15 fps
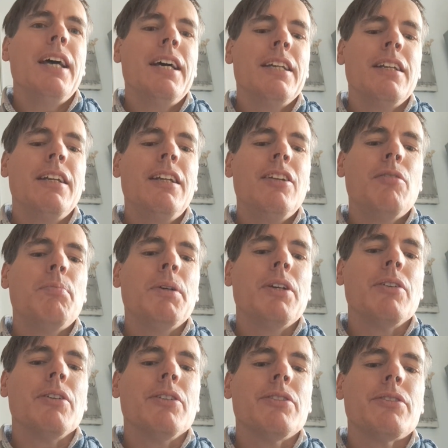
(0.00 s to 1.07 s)
And it is
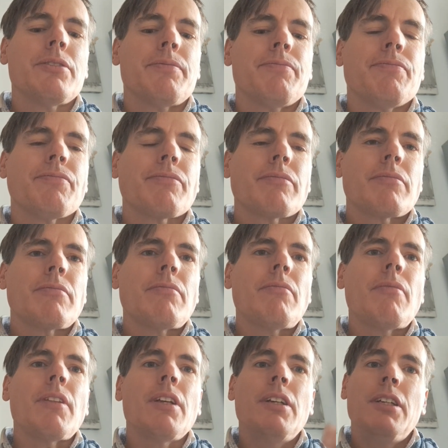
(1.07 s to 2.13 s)
because
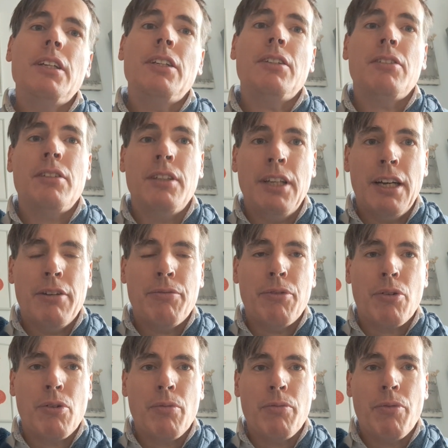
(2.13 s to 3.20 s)
it's there
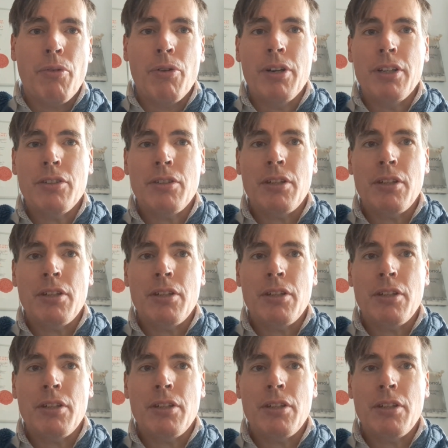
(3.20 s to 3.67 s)
for comfort,